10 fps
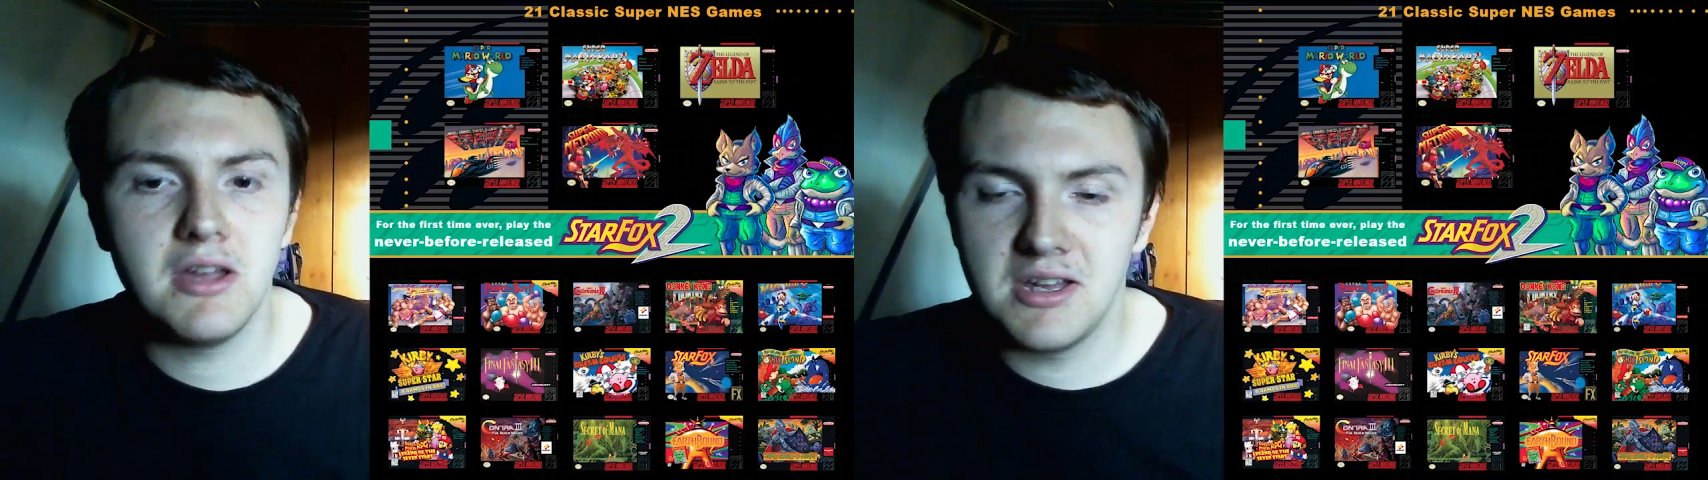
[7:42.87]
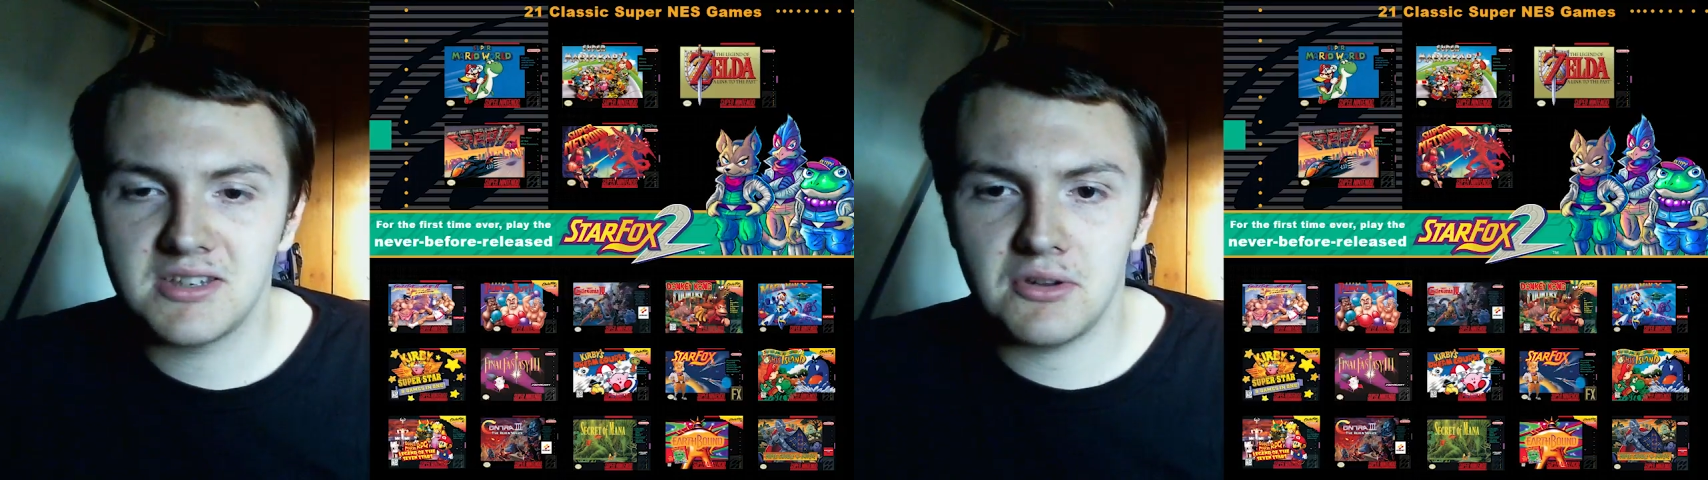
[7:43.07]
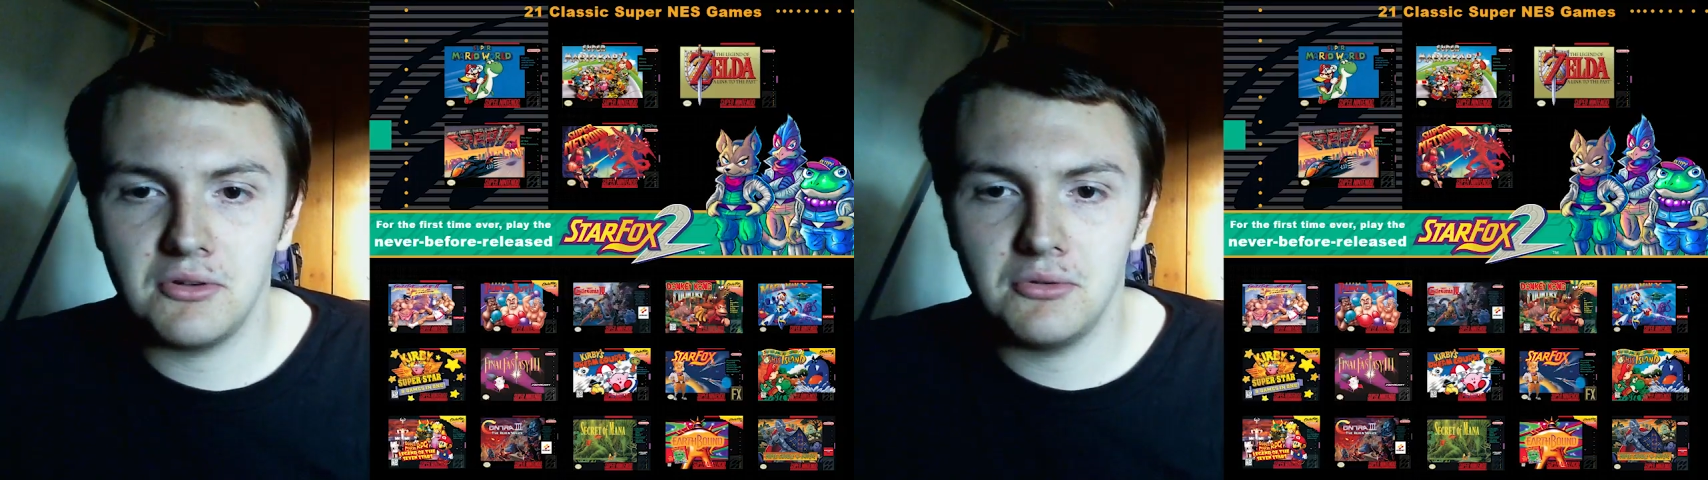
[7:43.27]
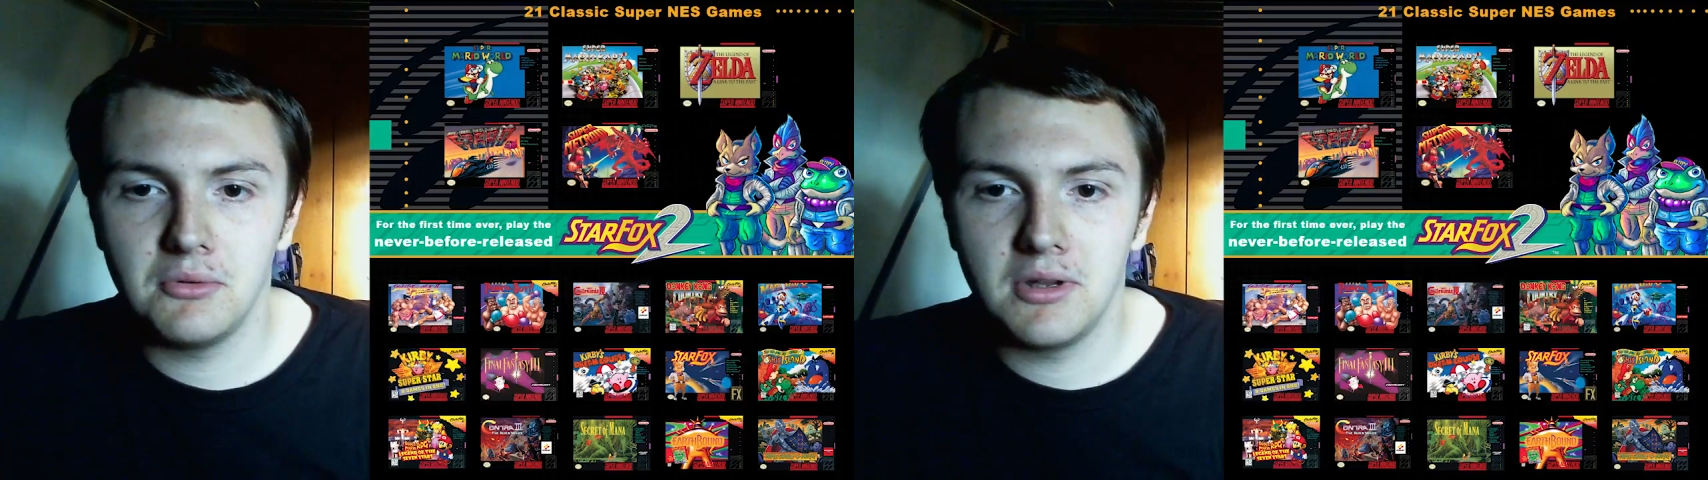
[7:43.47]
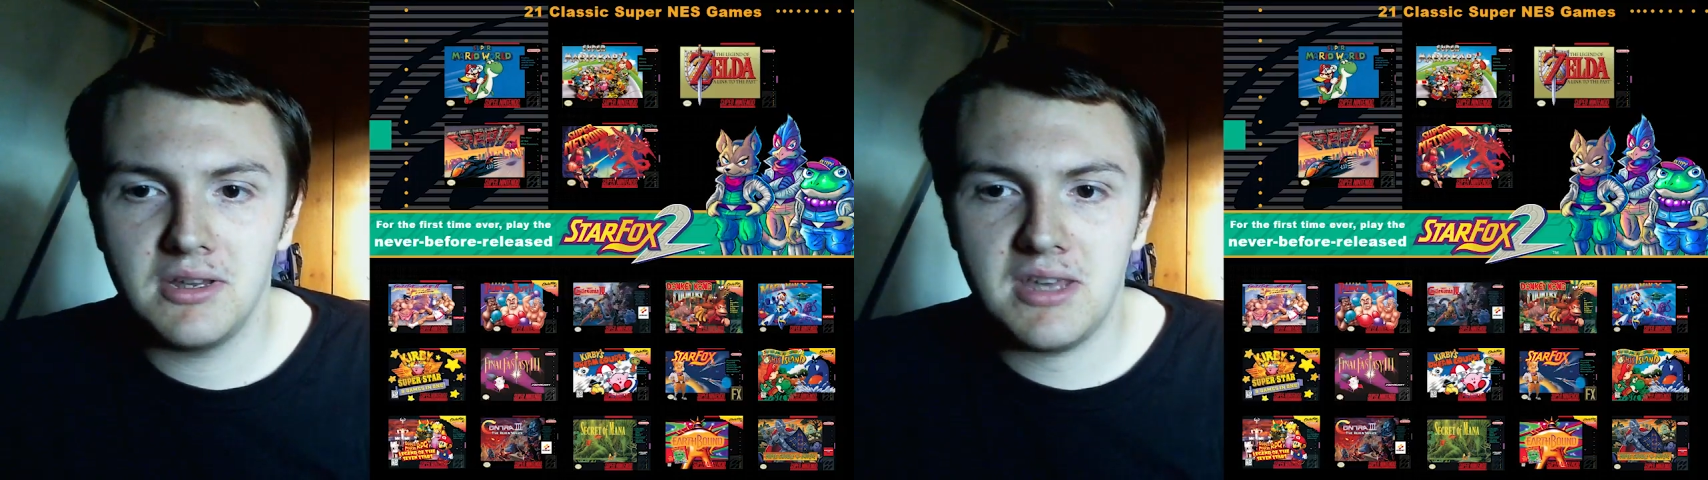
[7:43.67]
So
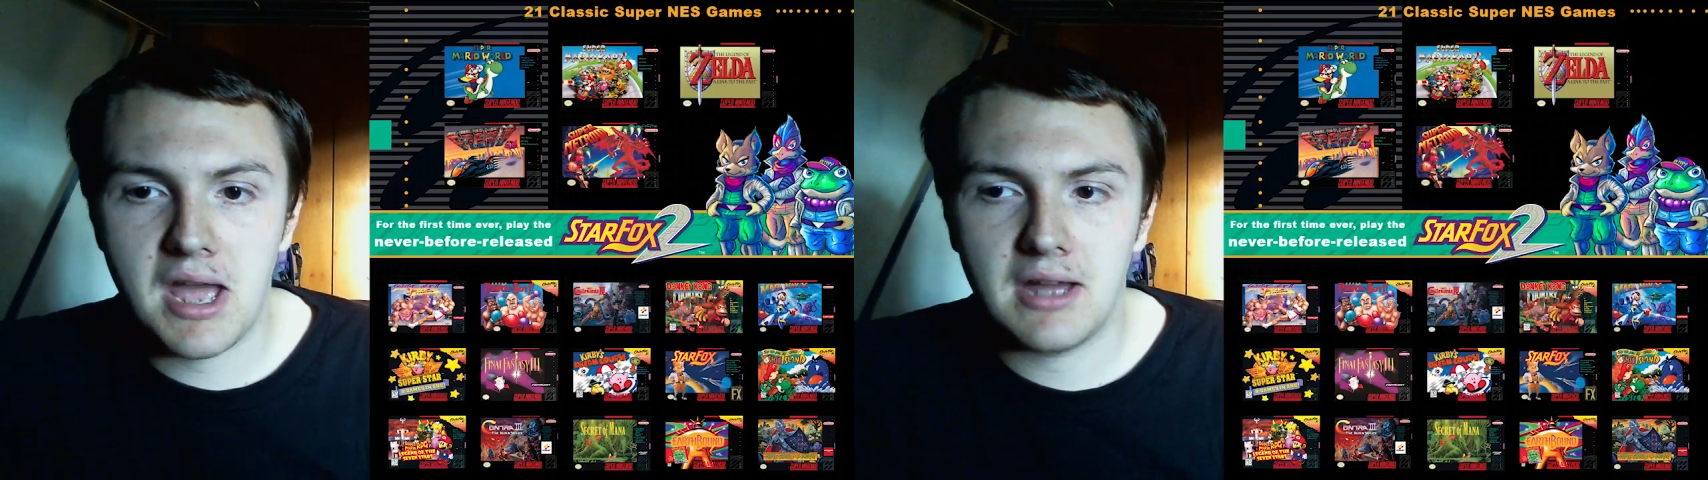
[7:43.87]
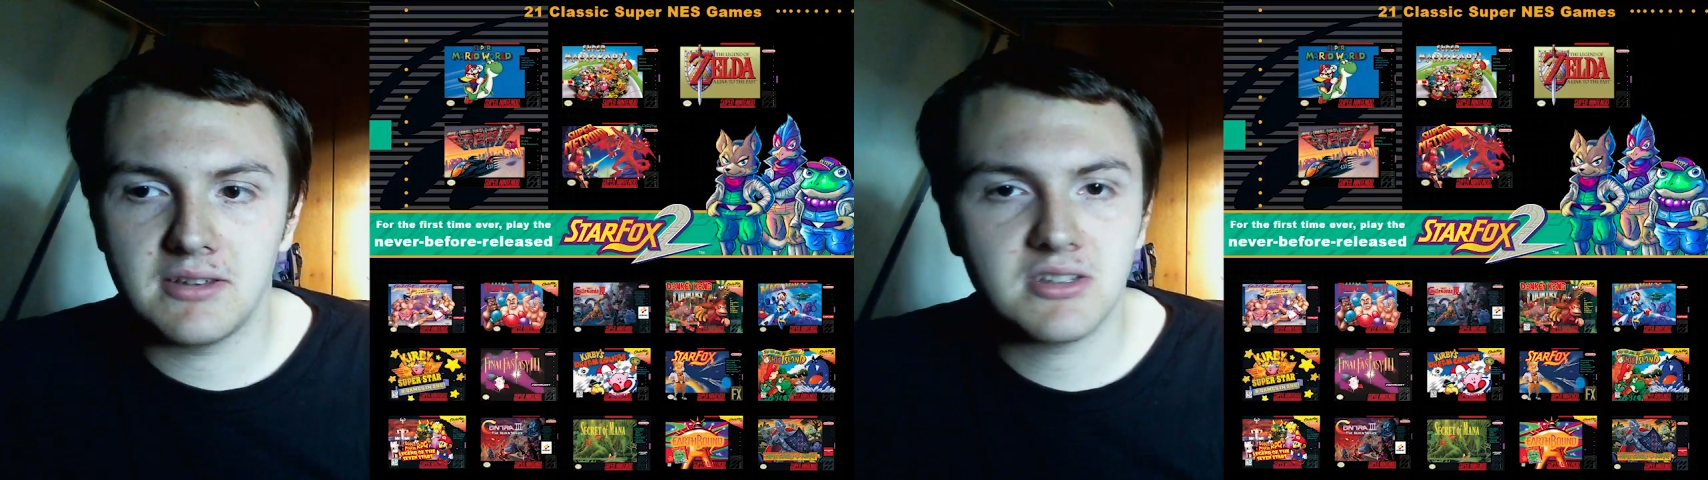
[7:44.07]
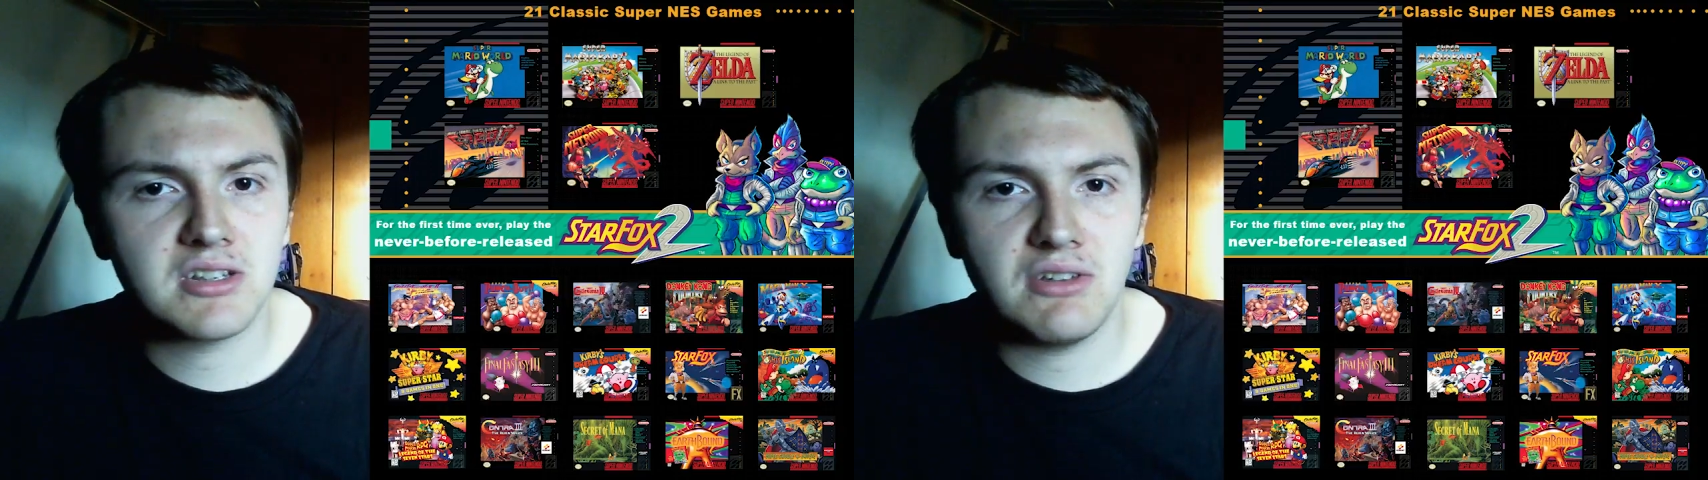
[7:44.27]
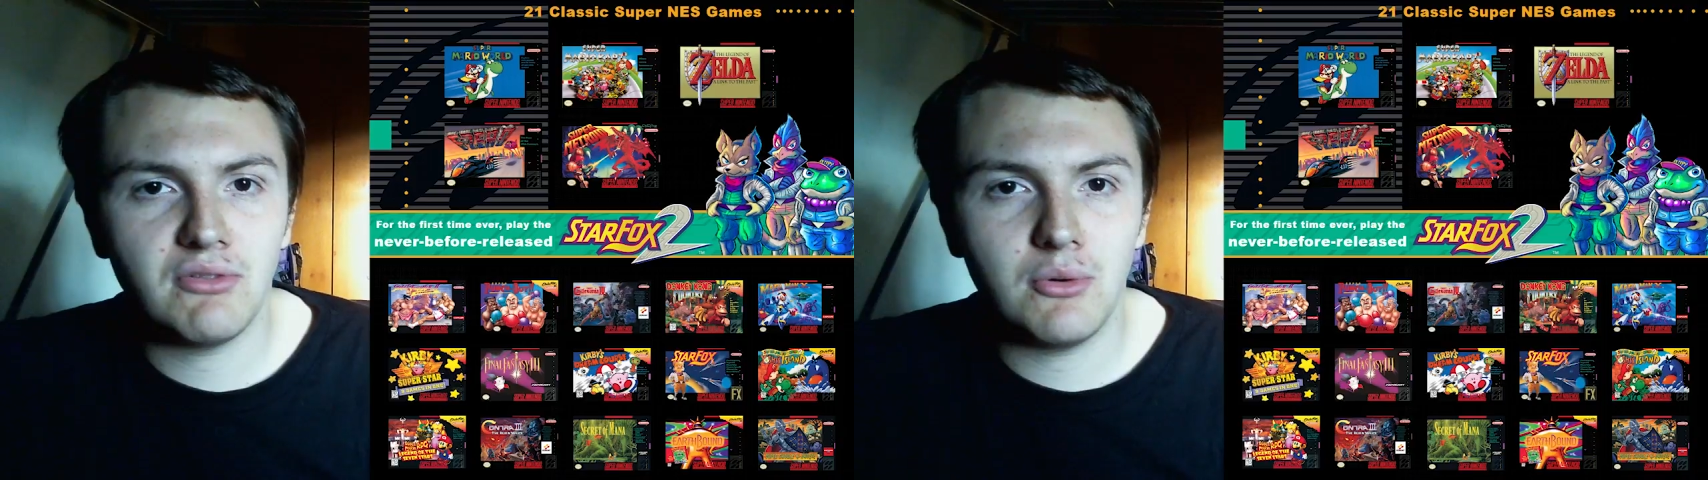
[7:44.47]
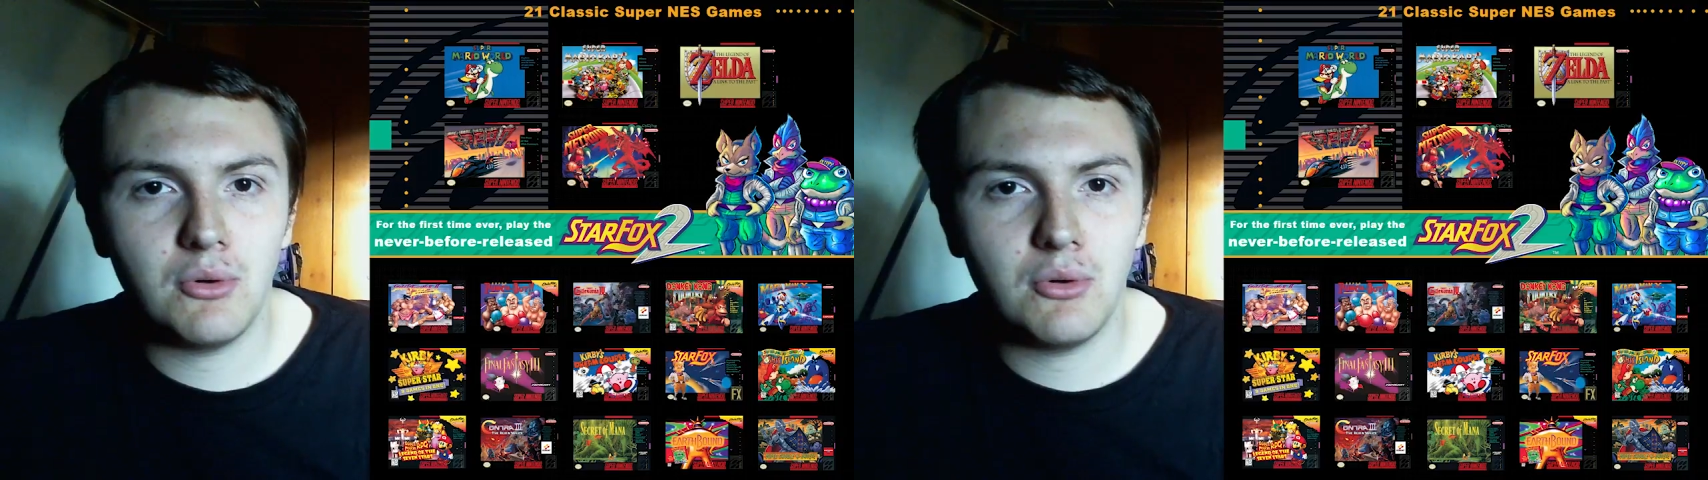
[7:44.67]
yeah, 64